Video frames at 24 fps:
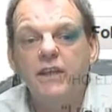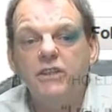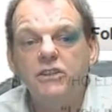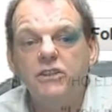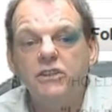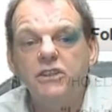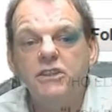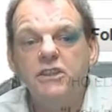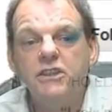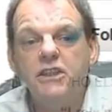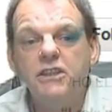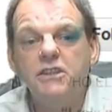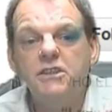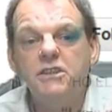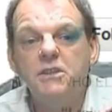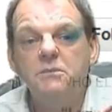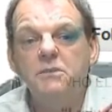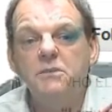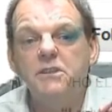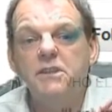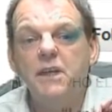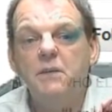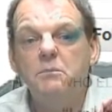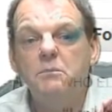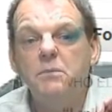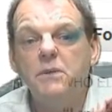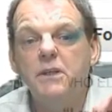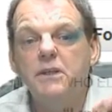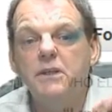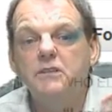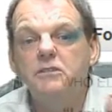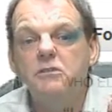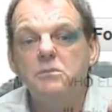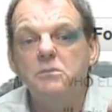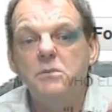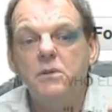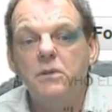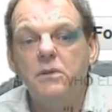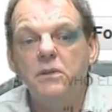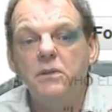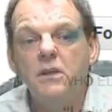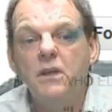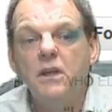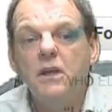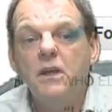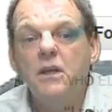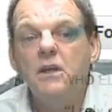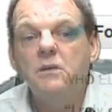and the system is unbelievable.
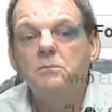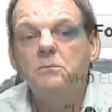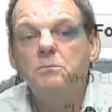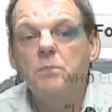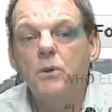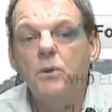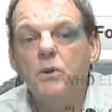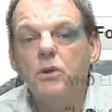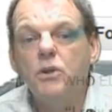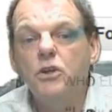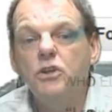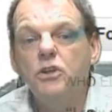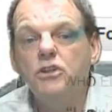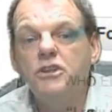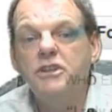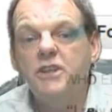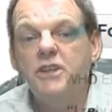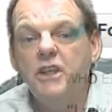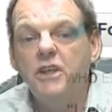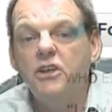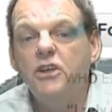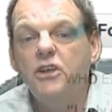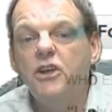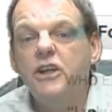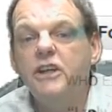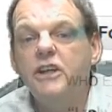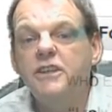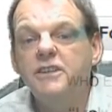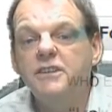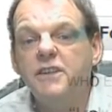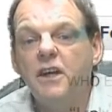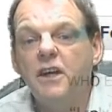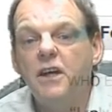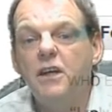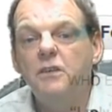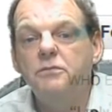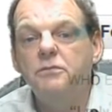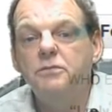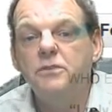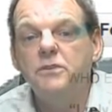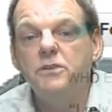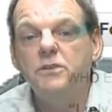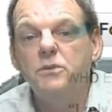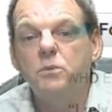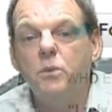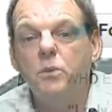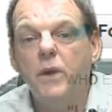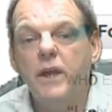Birds, sea lions,
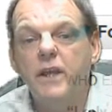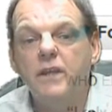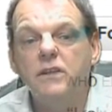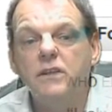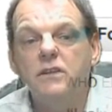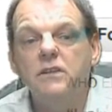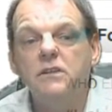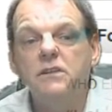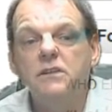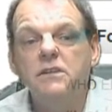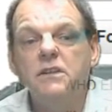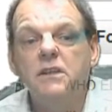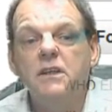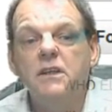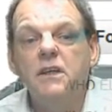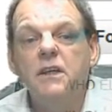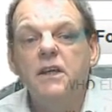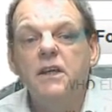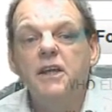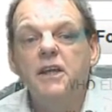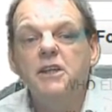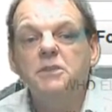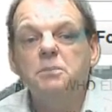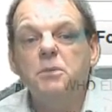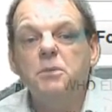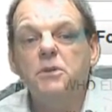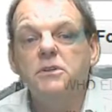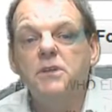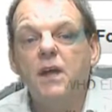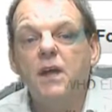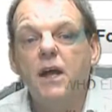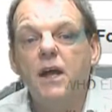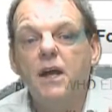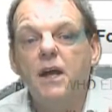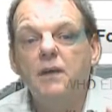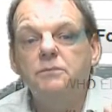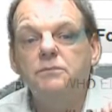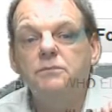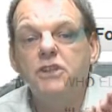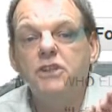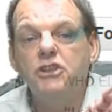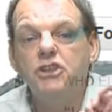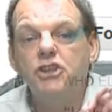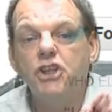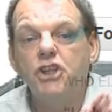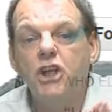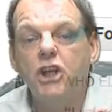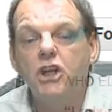dolphins, whales. Experts off the
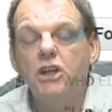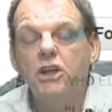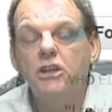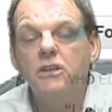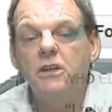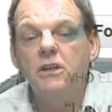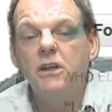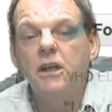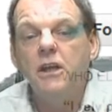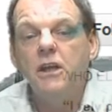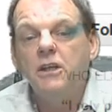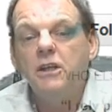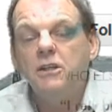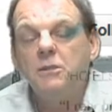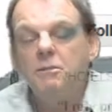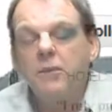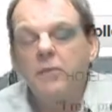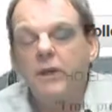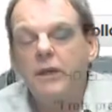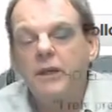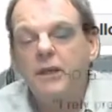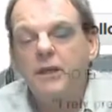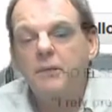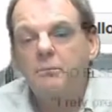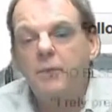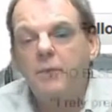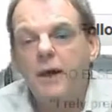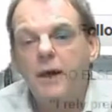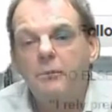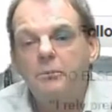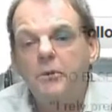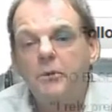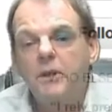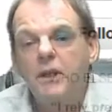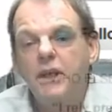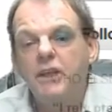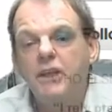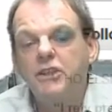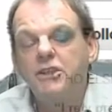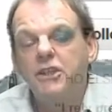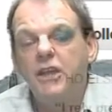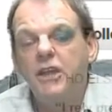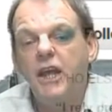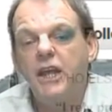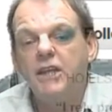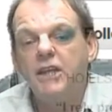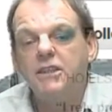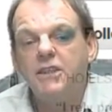chart the pelican
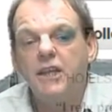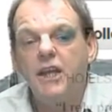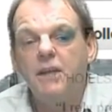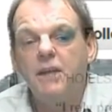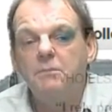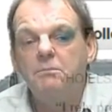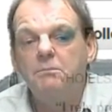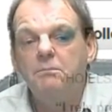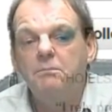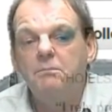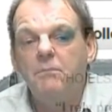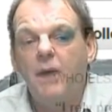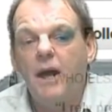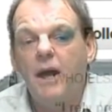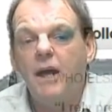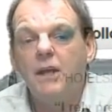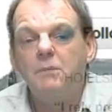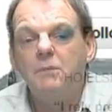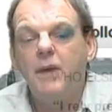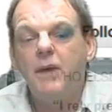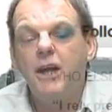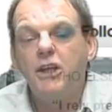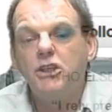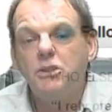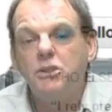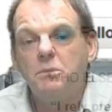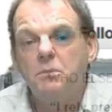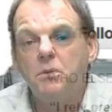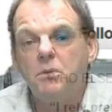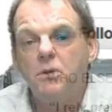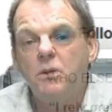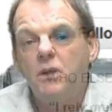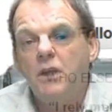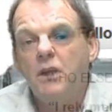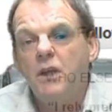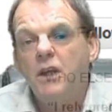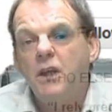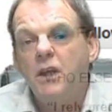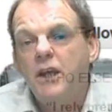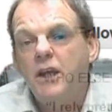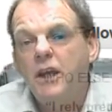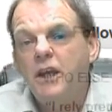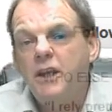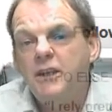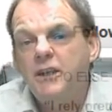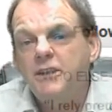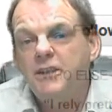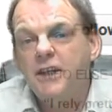population has an un unimaginable,
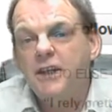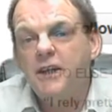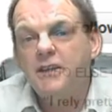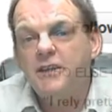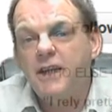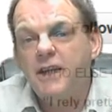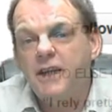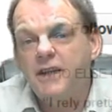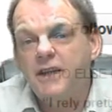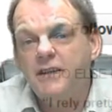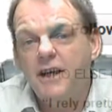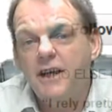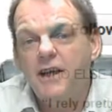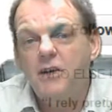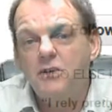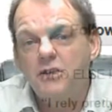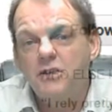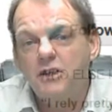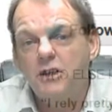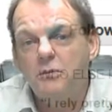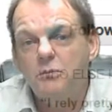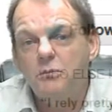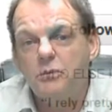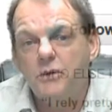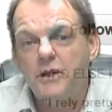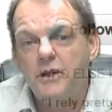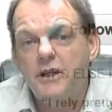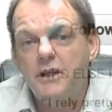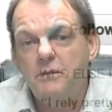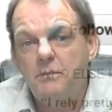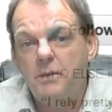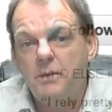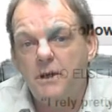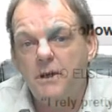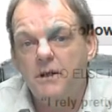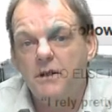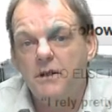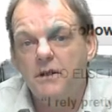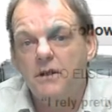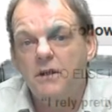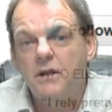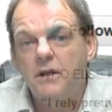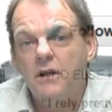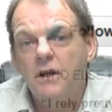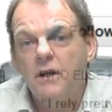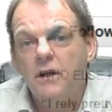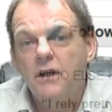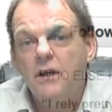instead of 10,000 a breeding
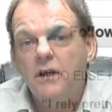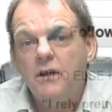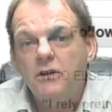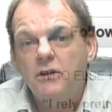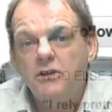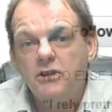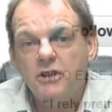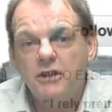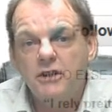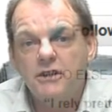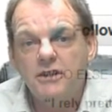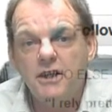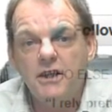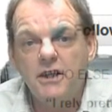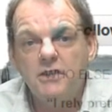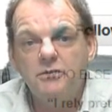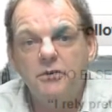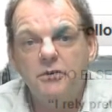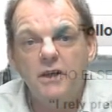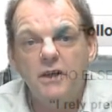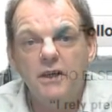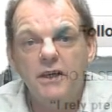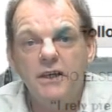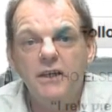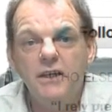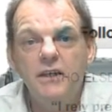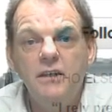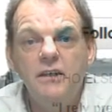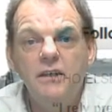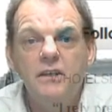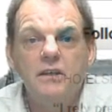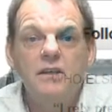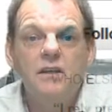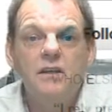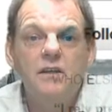pair successfully,